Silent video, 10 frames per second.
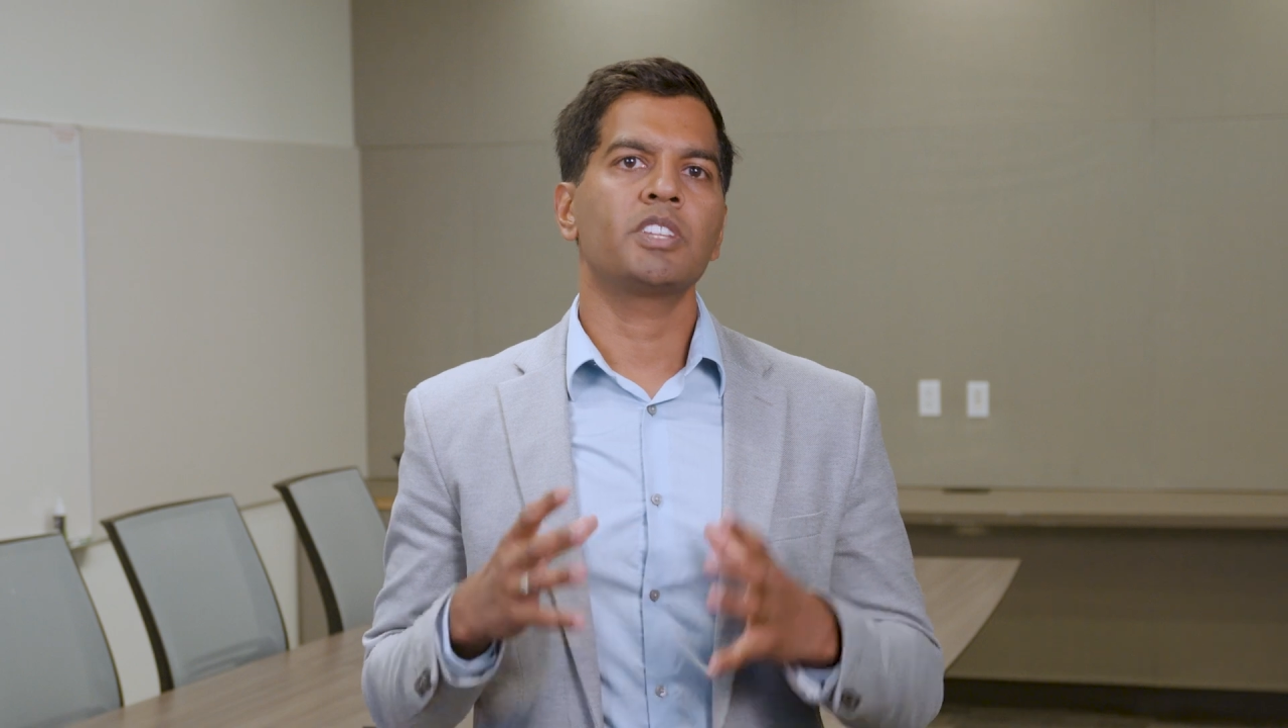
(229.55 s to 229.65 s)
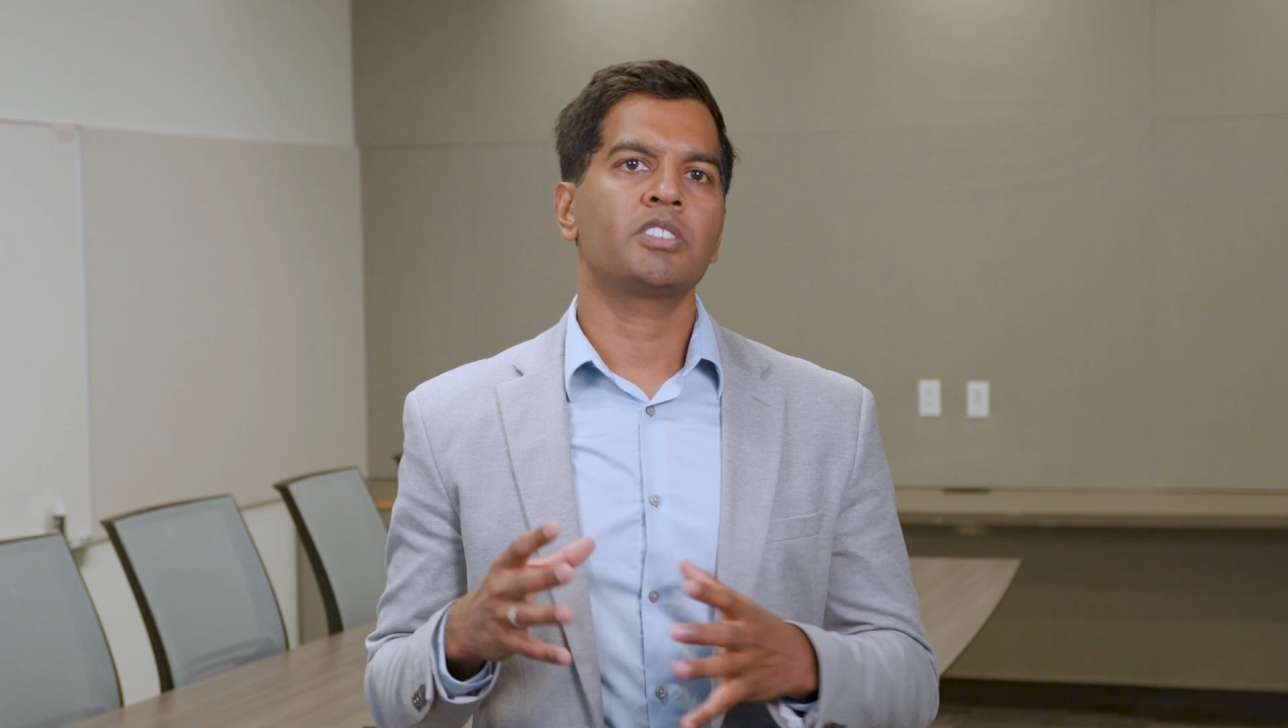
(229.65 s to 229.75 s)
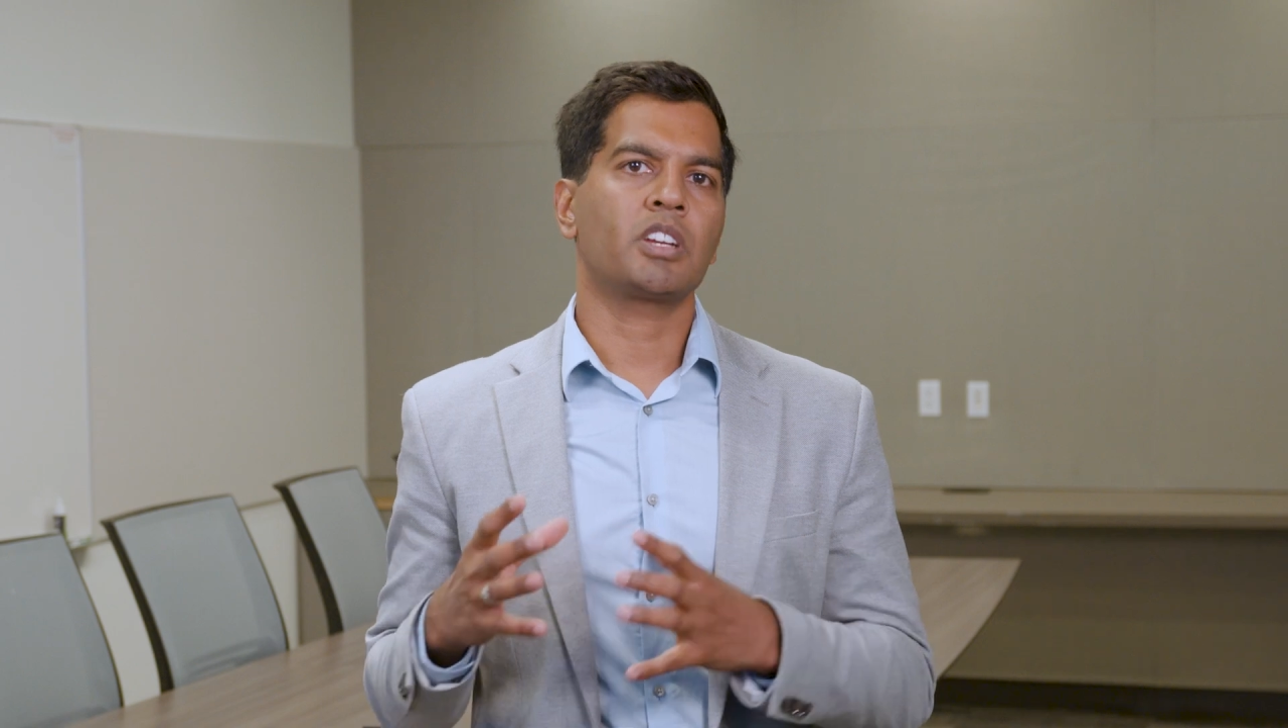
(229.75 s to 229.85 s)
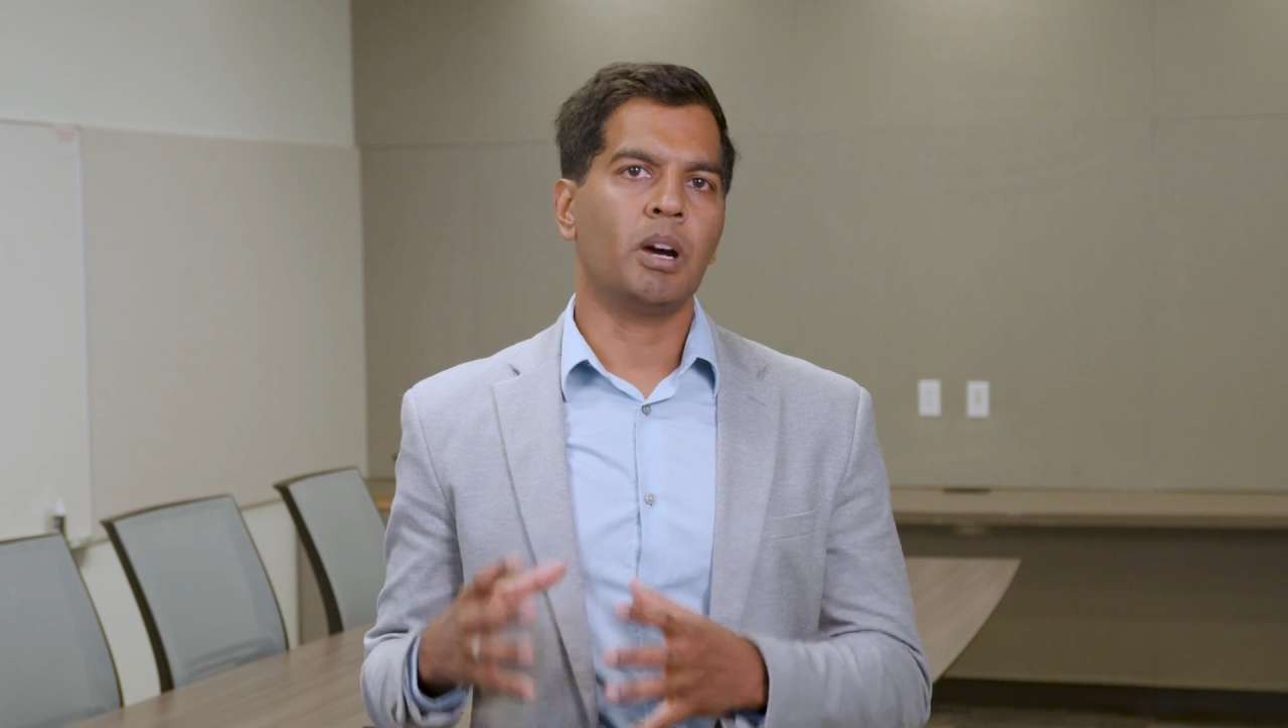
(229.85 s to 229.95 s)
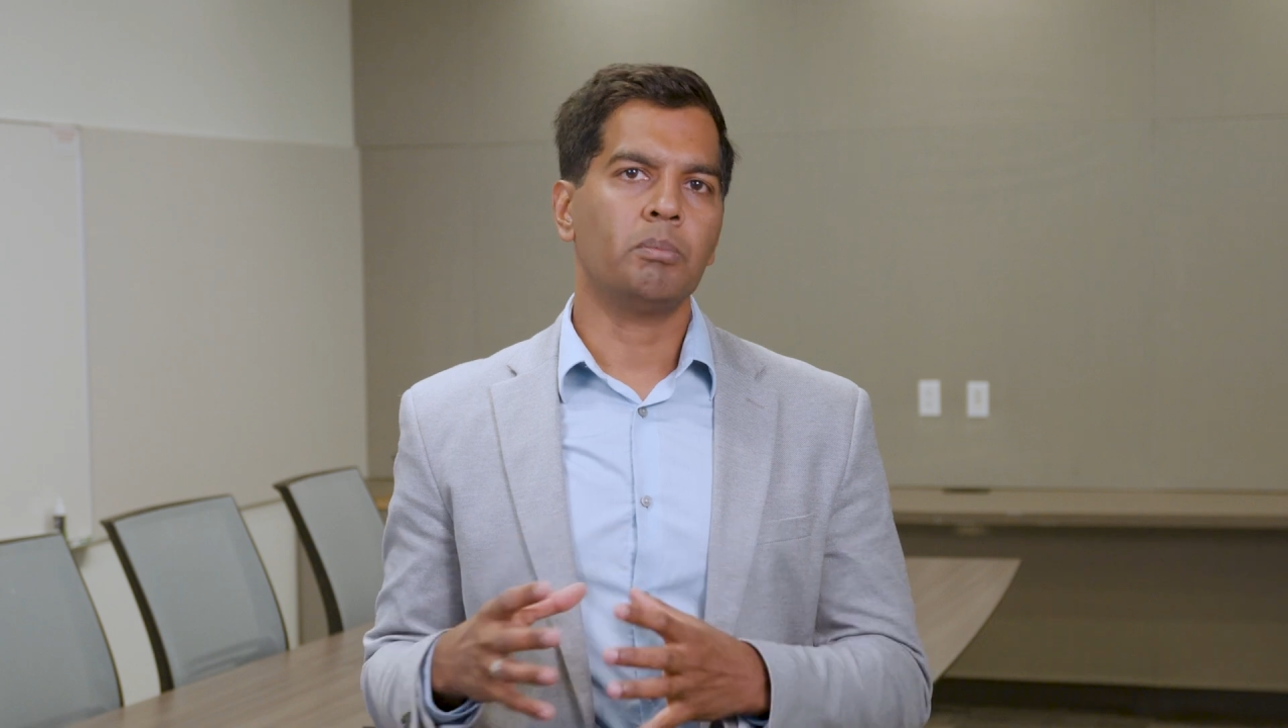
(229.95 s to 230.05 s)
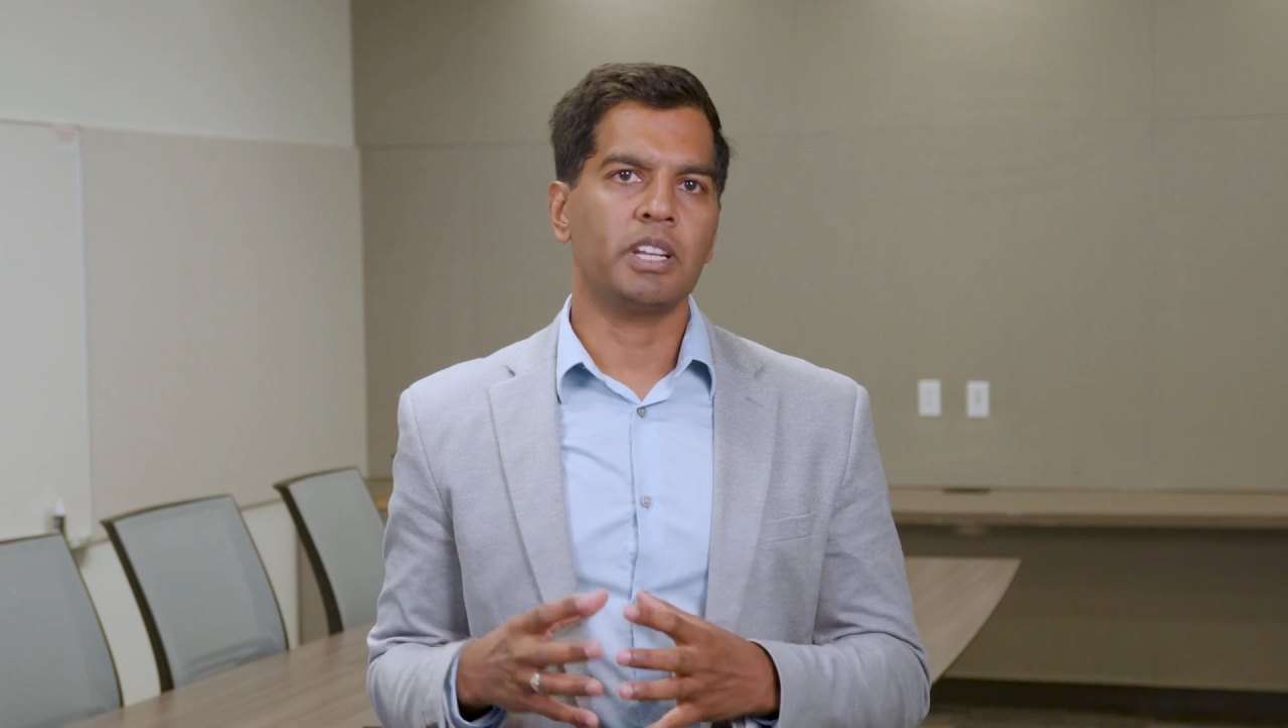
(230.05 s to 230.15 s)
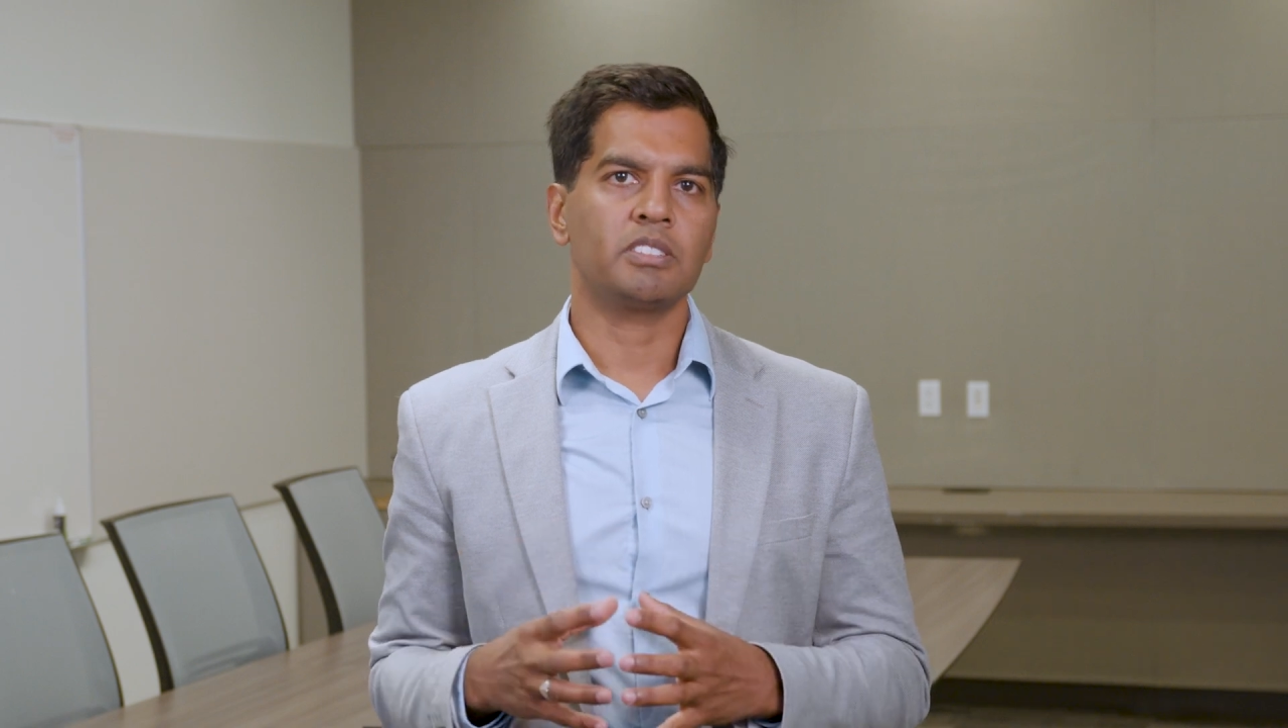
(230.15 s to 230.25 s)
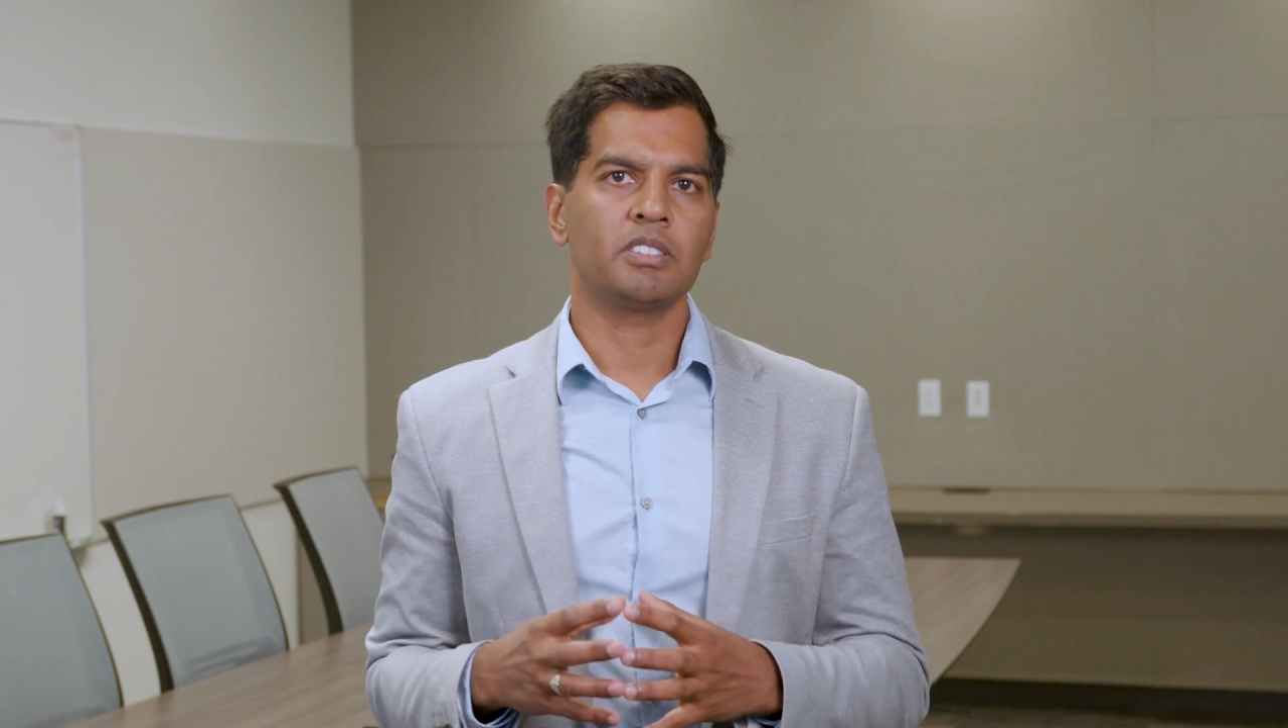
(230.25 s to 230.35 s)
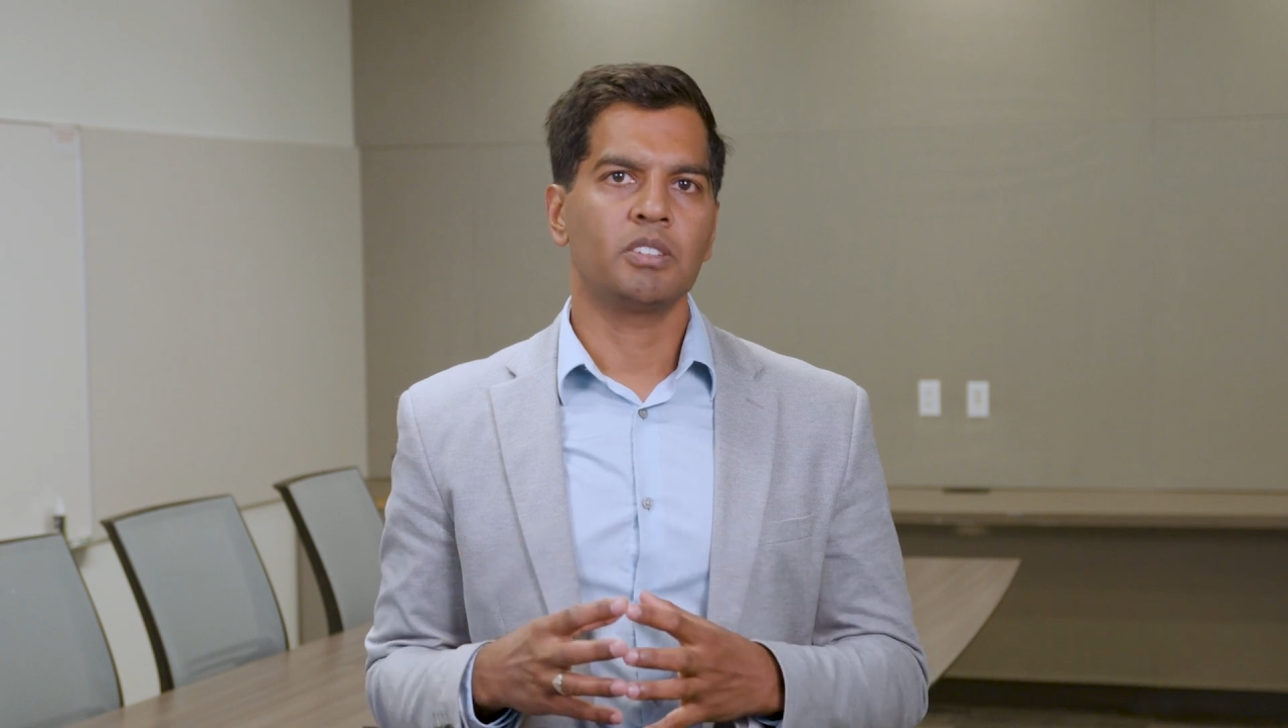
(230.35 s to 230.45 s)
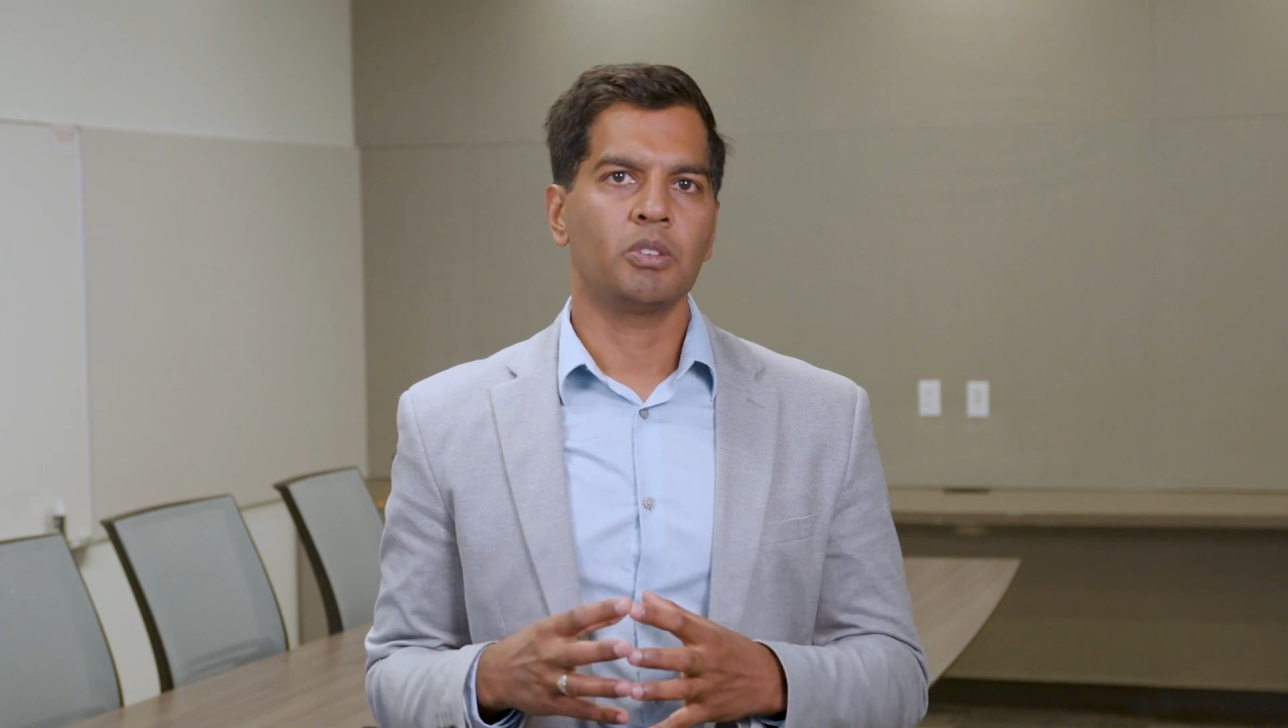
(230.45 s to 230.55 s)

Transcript: of this accomplish?